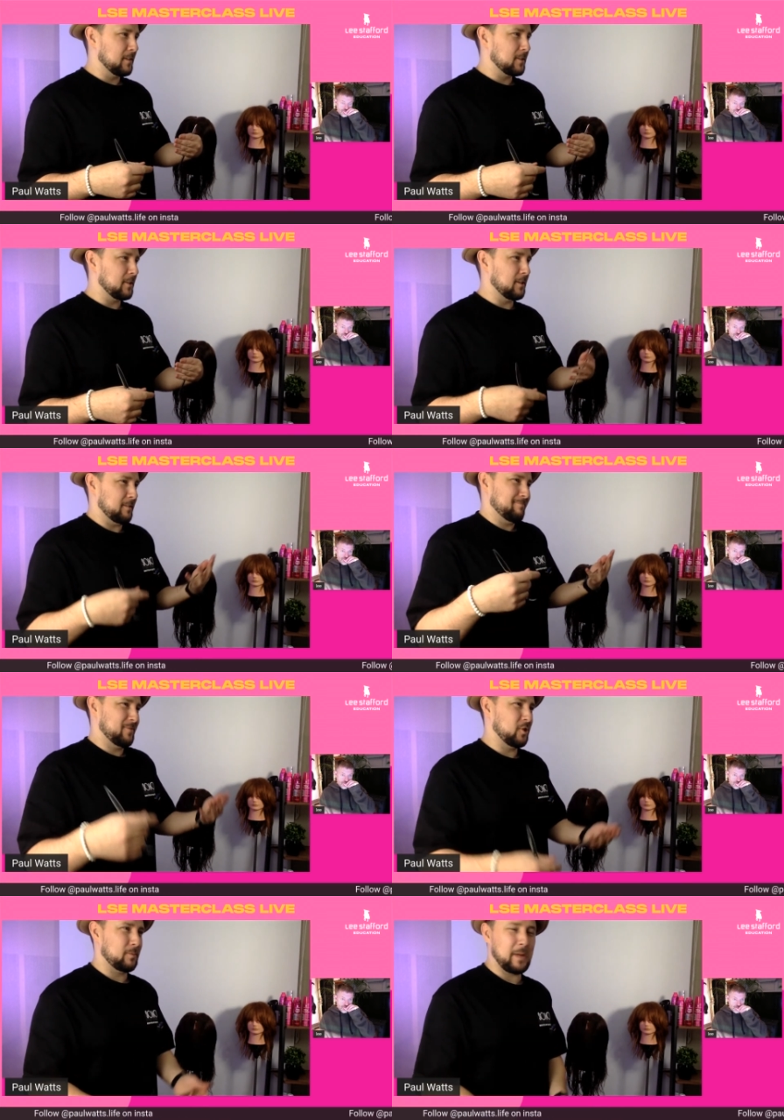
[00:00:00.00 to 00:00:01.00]
to
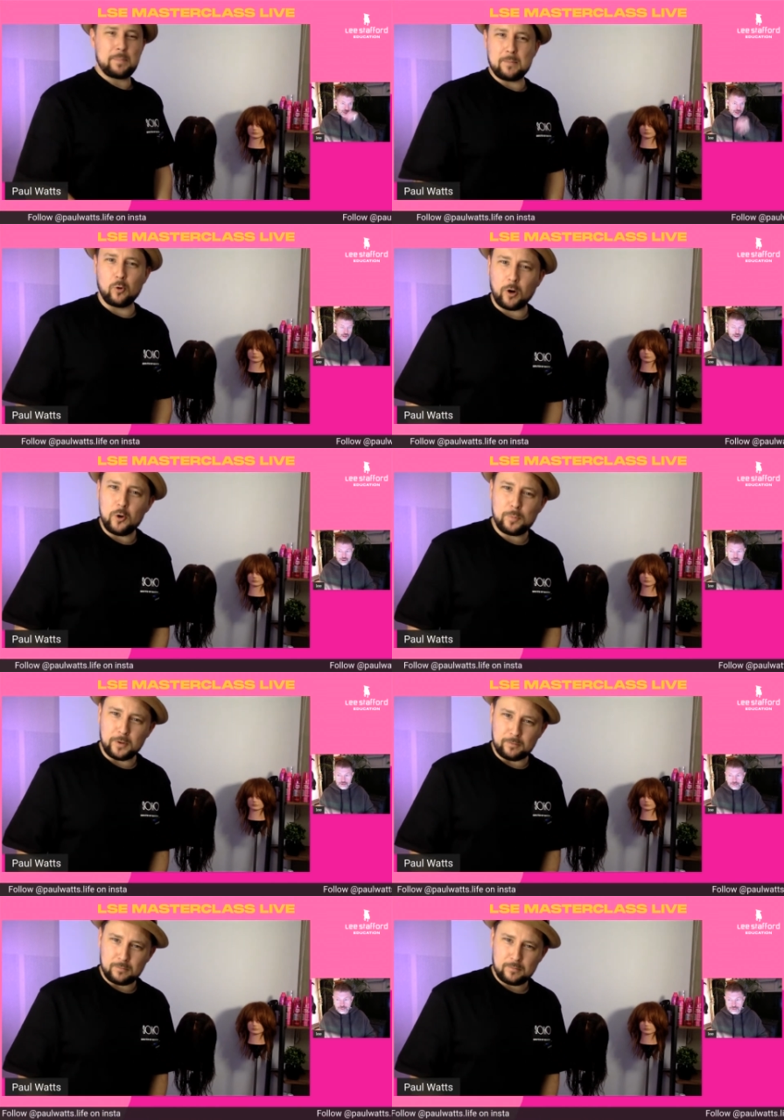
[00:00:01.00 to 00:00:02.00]
just be a bit more
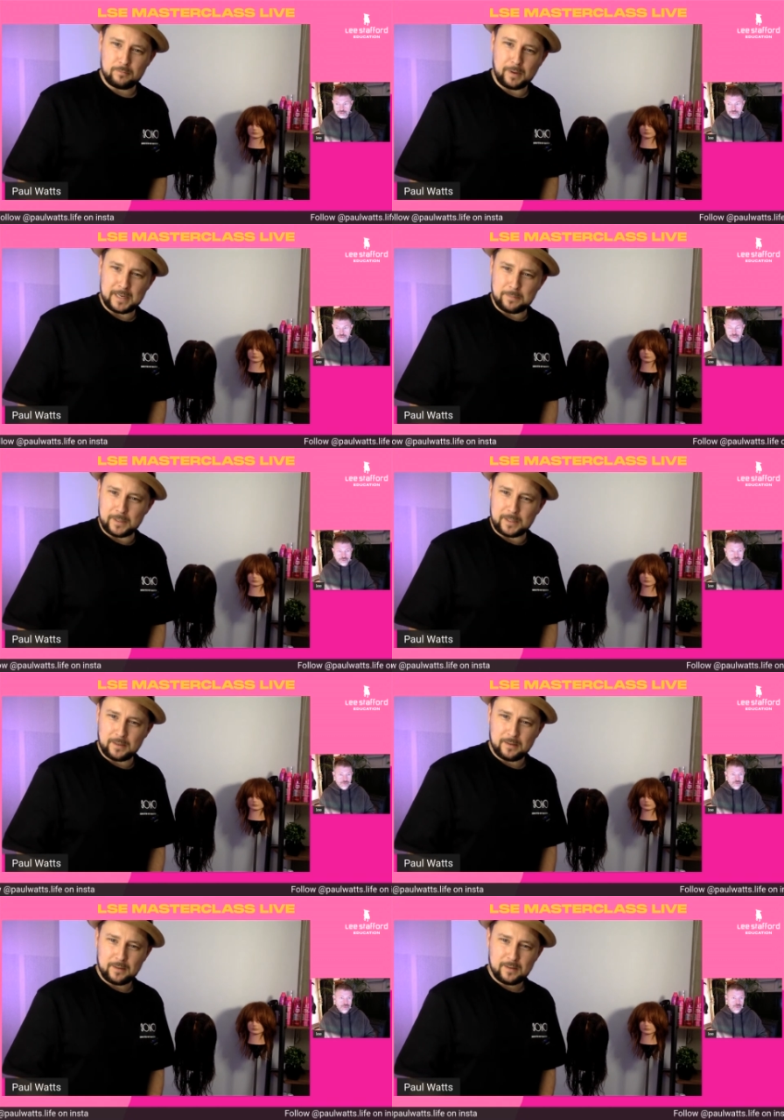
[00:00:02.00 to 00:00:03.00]
open, maybe.
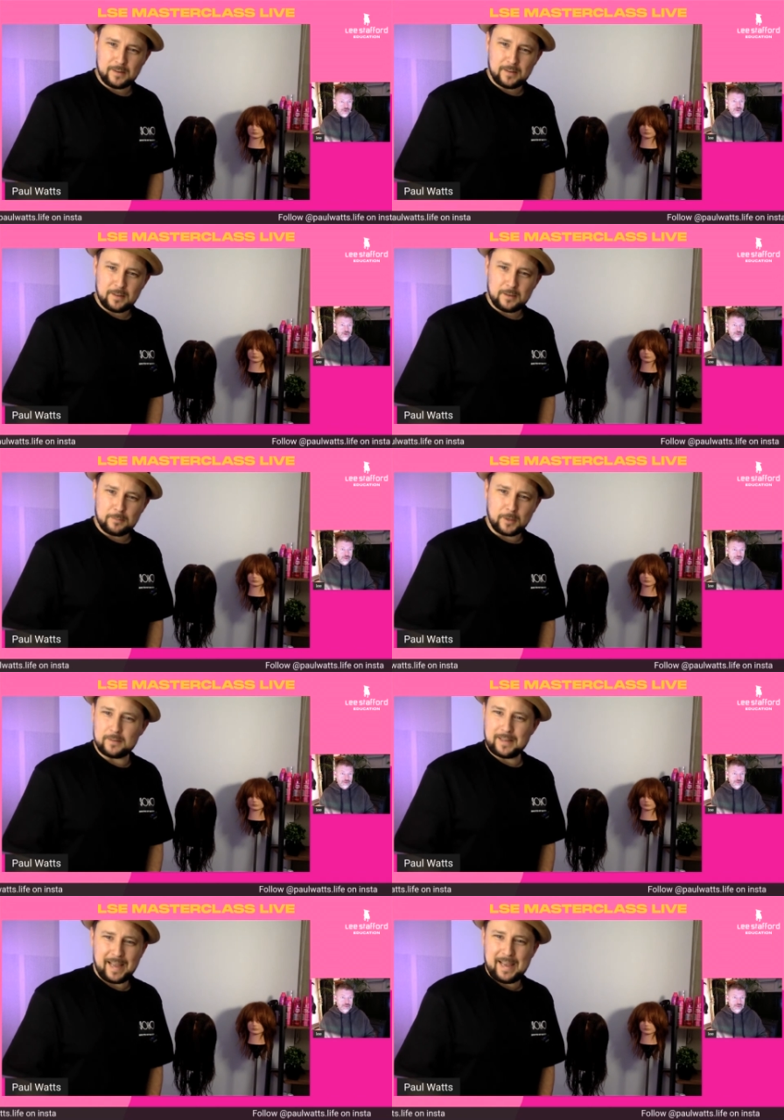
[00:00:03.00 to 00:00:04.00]
But
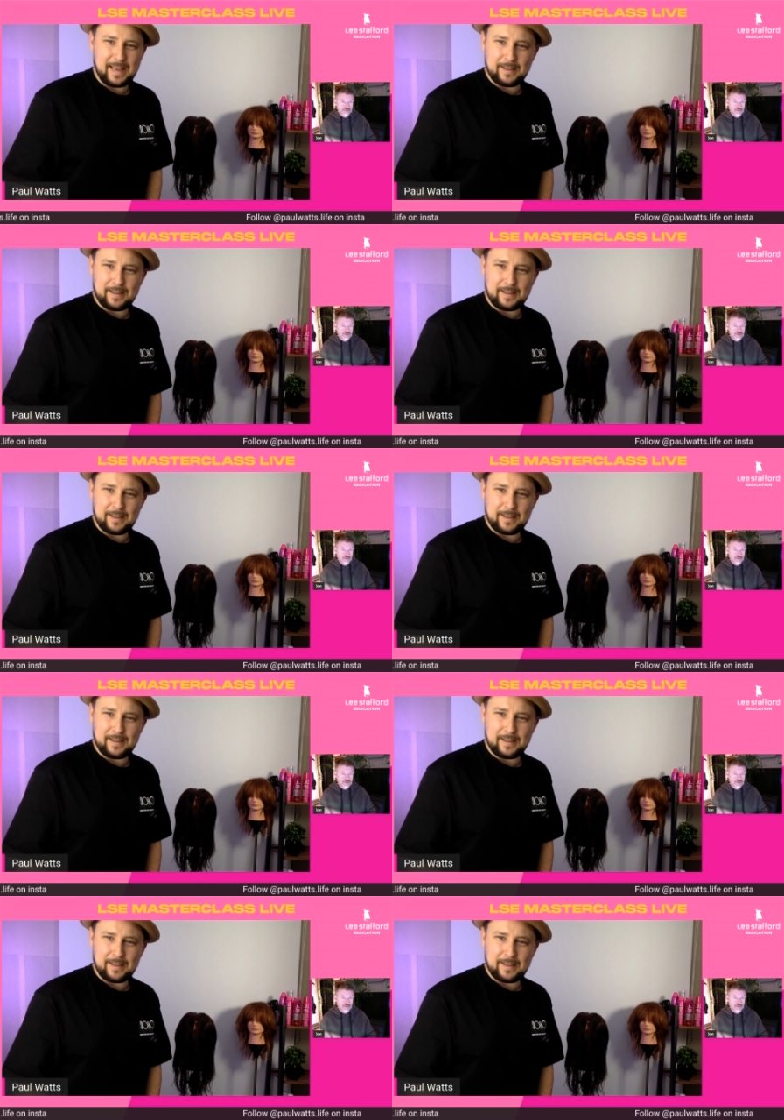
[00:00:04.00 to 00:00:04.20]
hair.